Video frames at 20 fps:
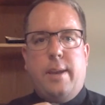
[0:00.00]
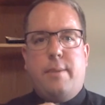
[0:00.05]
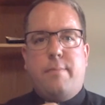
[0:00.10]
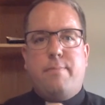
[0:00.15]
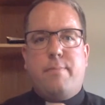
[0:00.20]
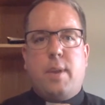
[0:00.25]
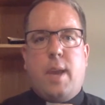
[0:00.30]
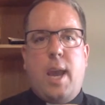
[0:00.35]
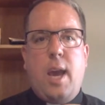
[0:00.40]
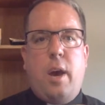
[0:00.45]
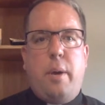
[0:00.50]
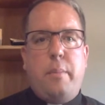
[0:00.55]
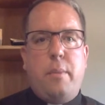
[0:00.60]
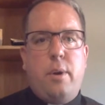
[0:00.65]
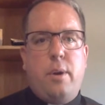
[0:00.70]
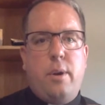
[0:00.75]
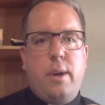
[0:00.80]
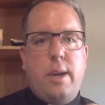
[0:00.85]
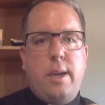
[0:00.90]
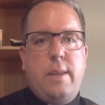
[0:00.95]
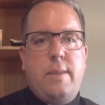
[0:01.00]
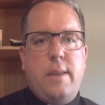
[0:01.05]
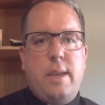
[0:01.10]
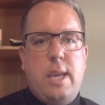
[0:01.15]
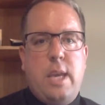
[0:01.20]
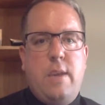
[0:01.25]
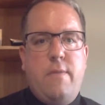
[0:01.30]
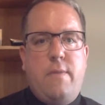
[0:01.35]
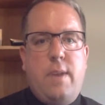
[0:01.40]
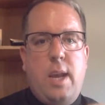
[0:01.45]
and Calmer in
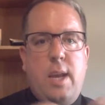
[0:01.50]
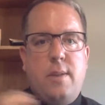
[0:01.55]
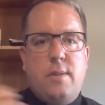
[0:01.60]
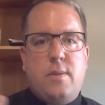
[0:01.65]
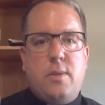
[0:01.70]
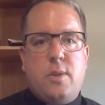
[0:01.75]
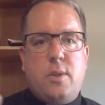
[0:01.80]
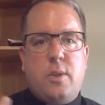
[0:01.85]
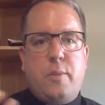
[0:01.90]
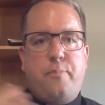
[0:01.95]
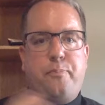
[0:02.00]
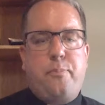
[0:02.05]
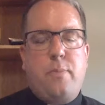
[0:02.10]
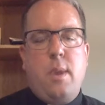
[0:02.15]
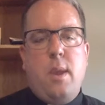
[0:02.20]
the evenings.